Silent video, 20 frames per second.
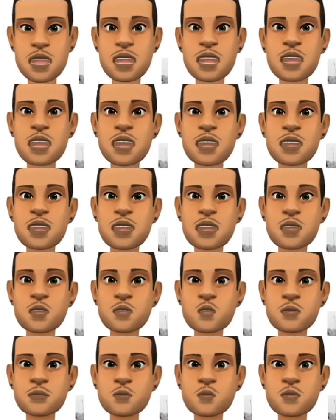design
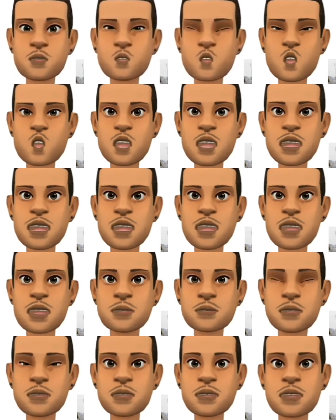of apartheid
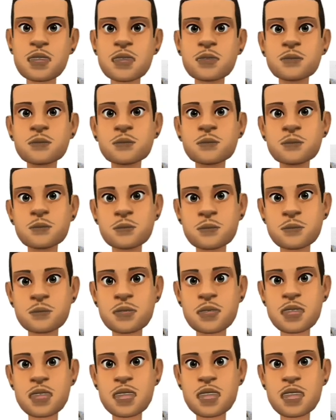to
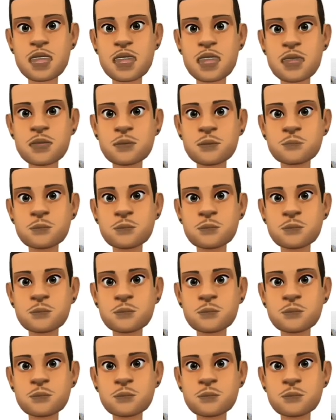disadvantage